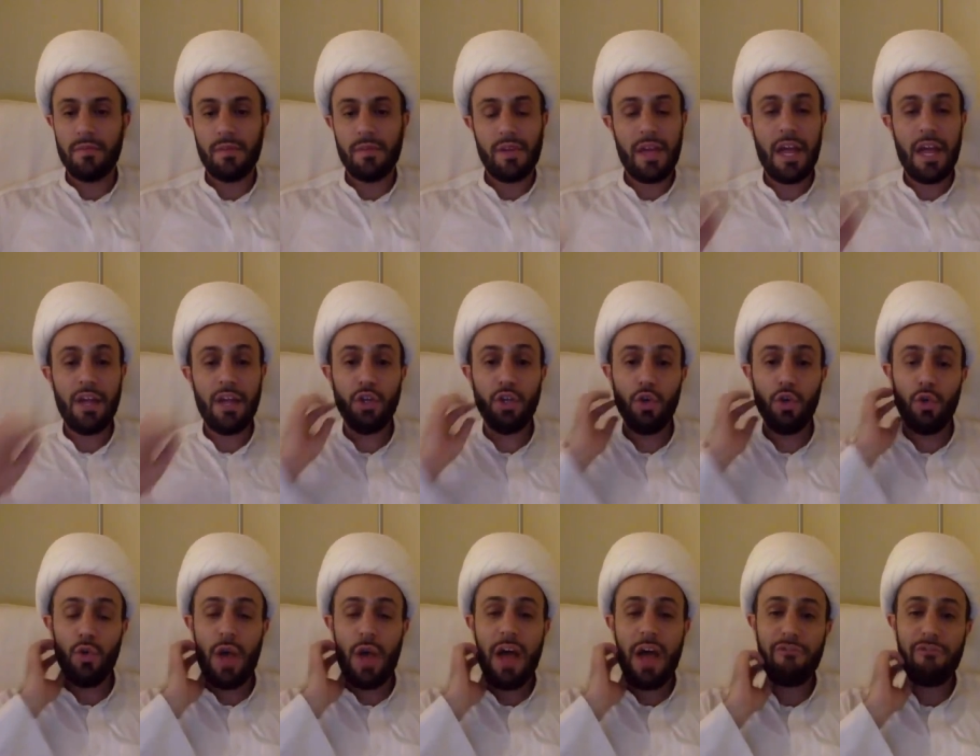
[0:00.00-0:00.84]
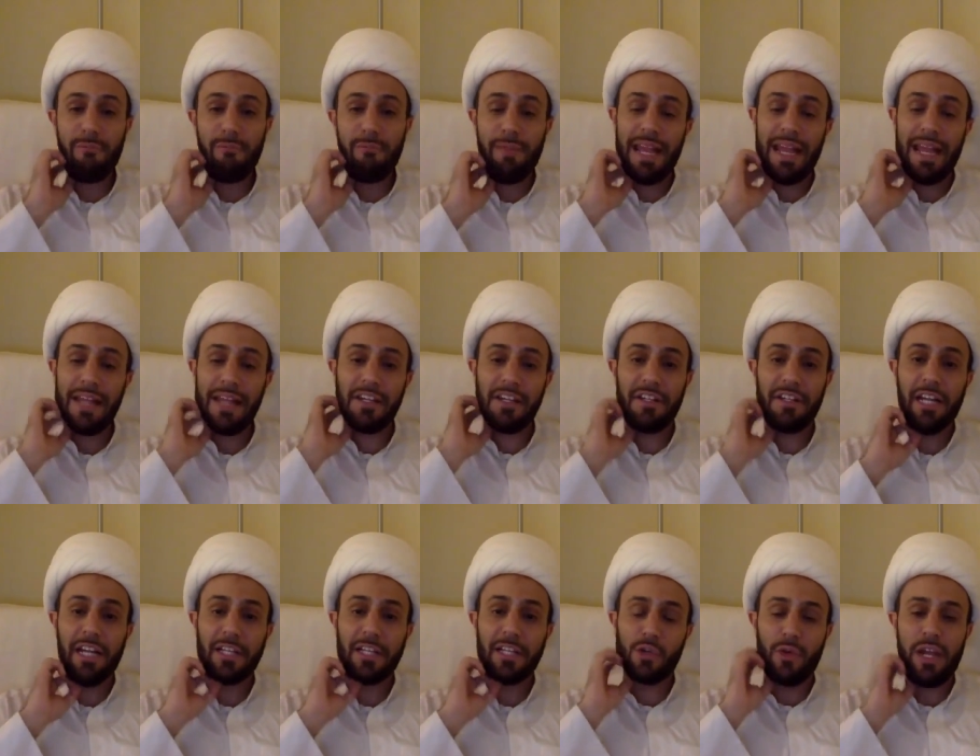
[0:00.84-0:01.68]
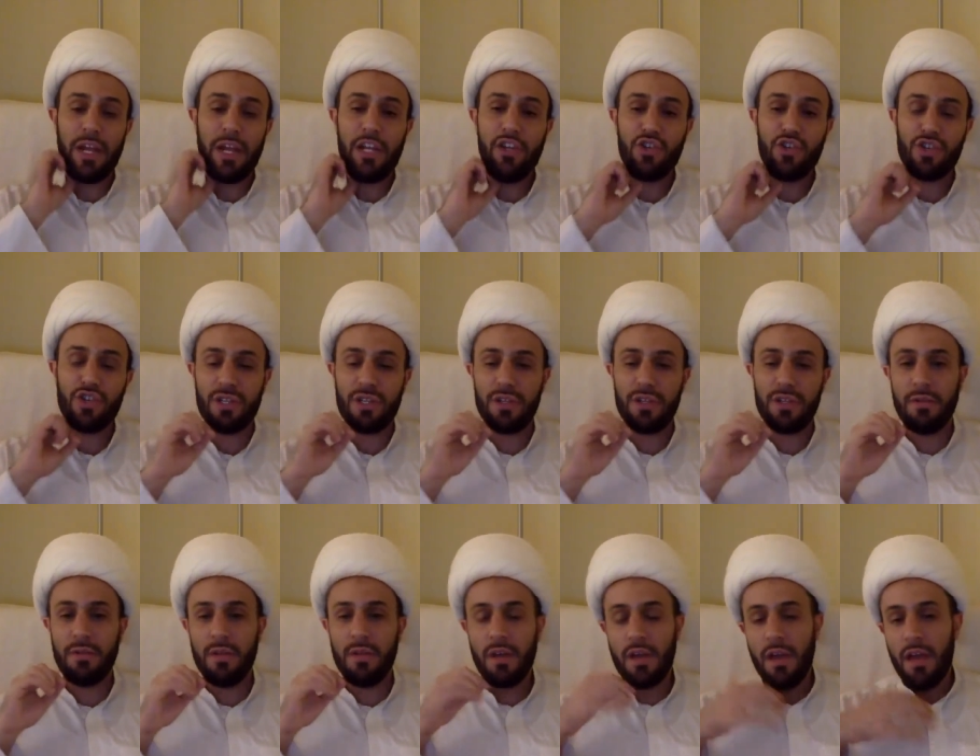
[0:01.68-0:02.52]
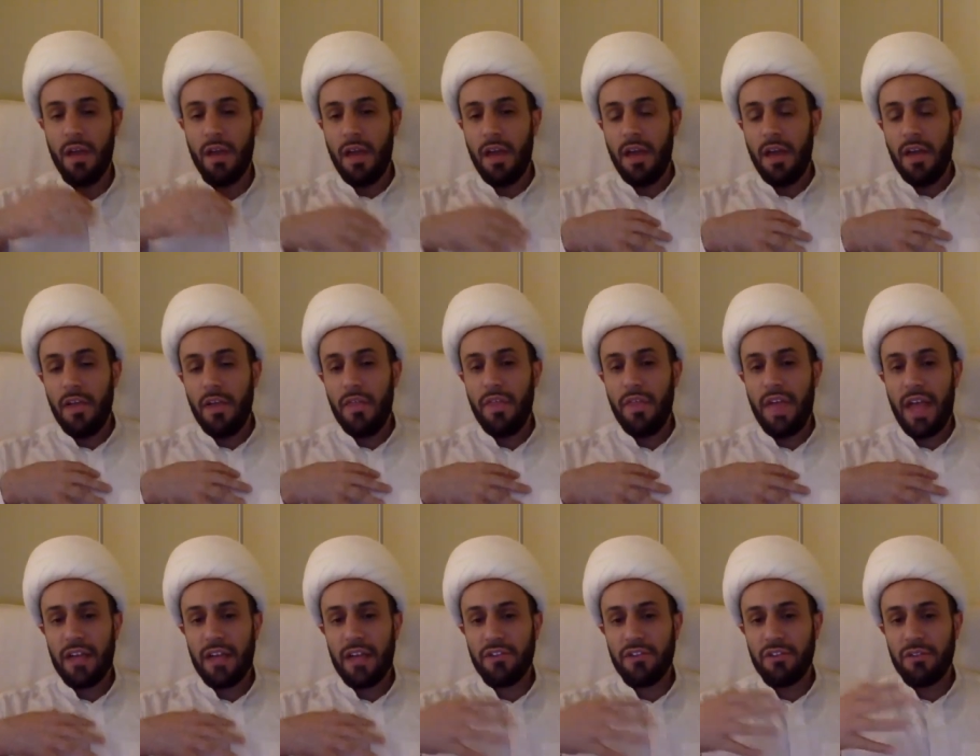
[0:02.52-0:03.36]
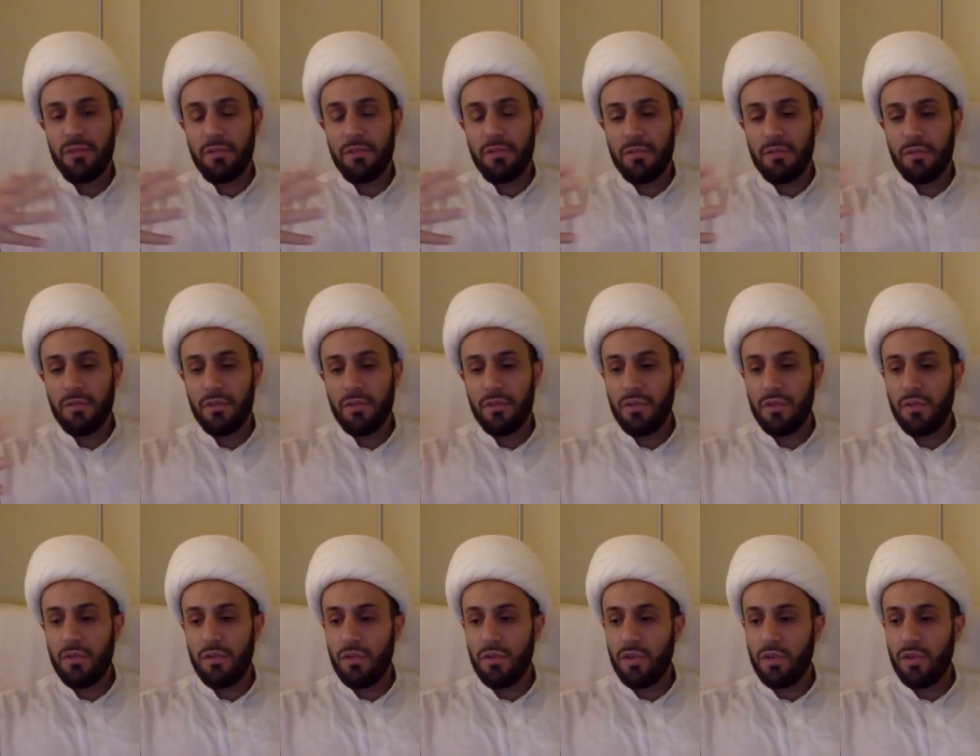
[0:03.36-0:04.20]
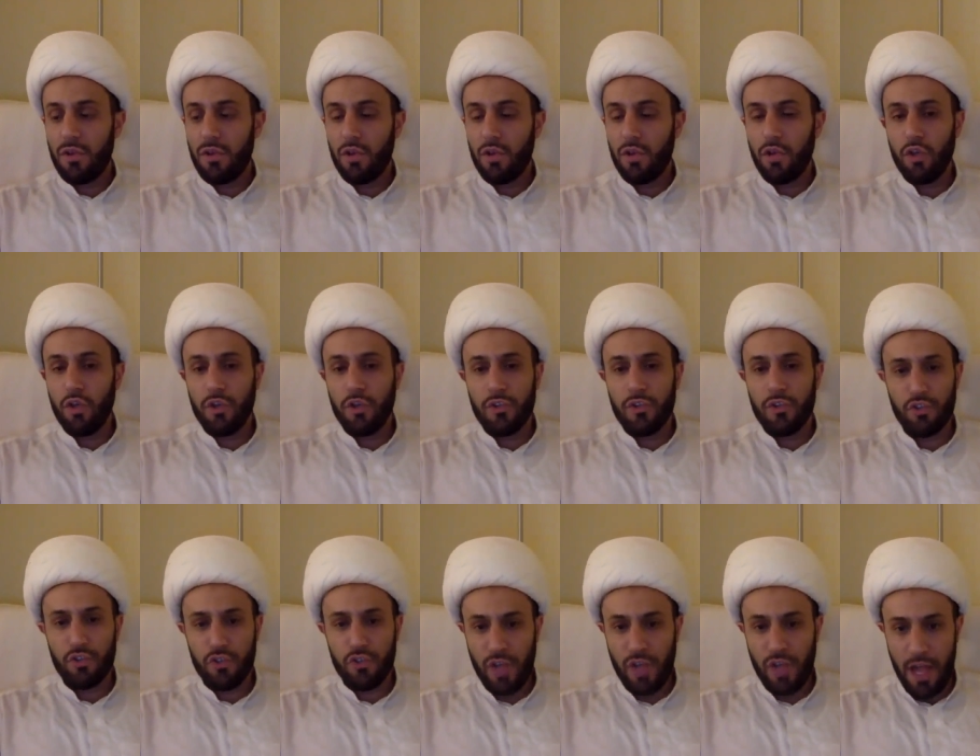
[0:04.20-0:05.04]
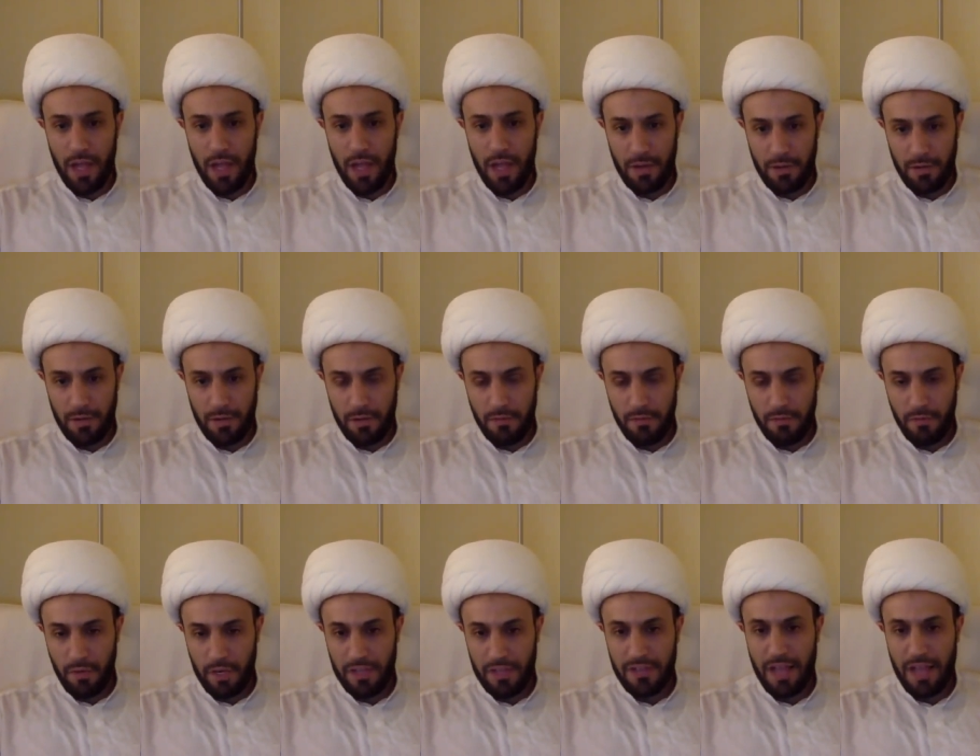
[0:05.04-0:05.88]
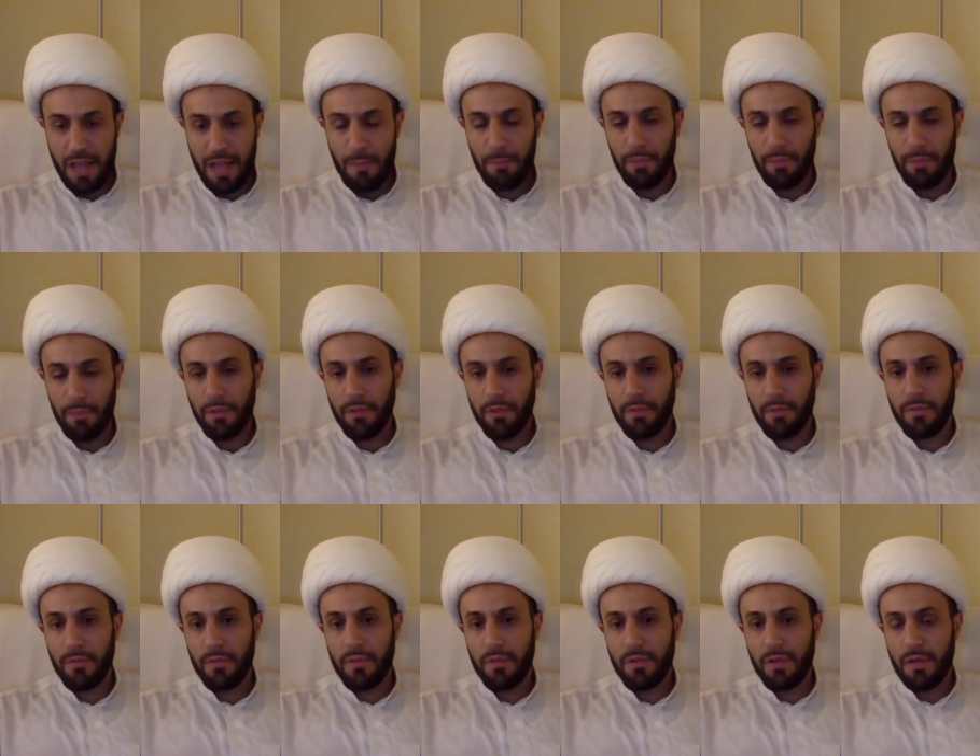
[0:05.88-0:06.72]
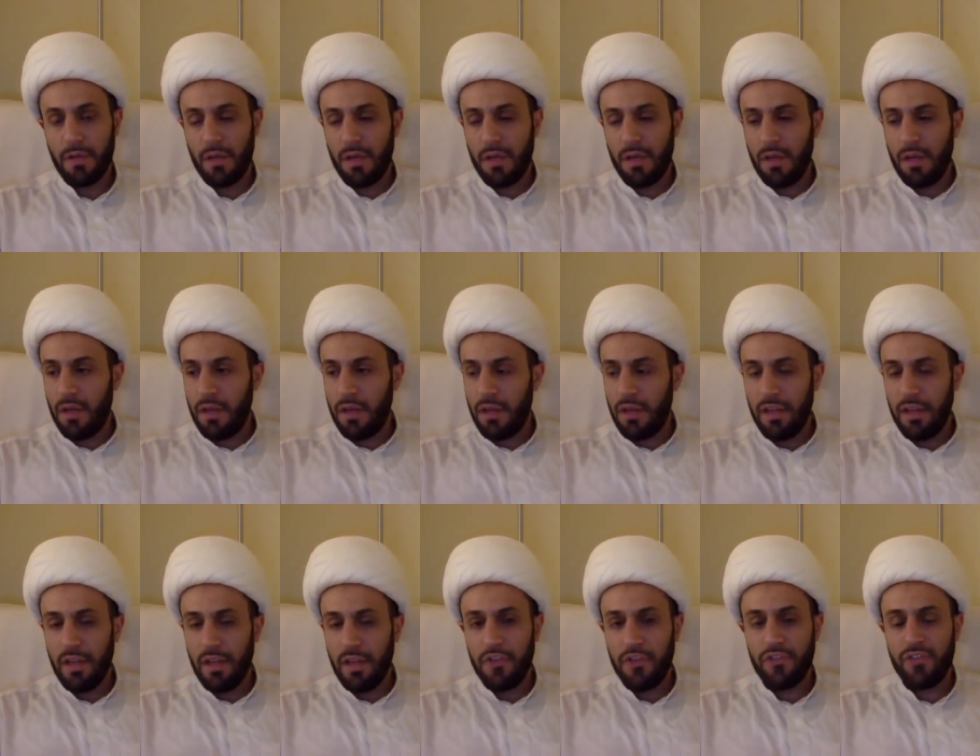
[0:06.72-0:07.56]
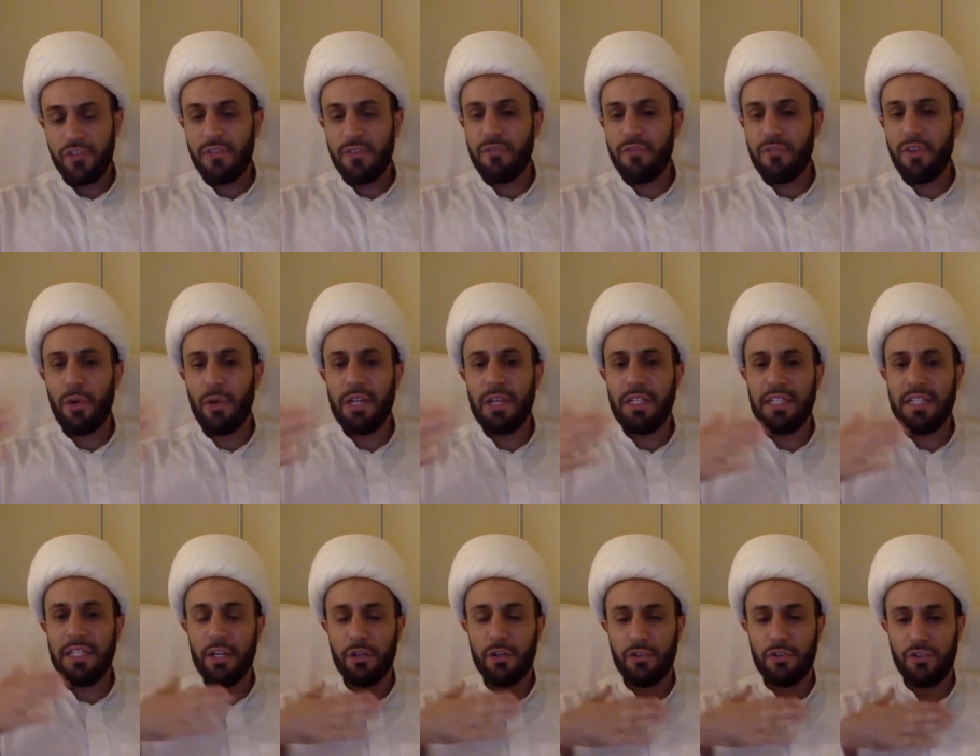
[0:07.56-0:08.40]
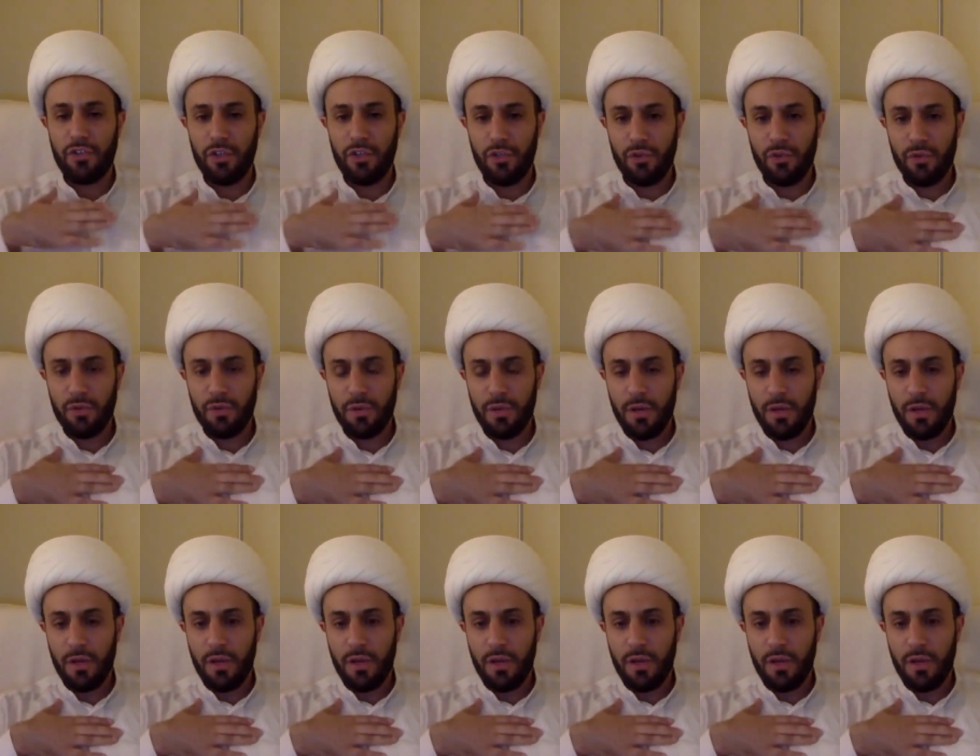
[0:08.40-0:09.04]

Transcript: and you have made a declaration that your son, for example, is very dear to you.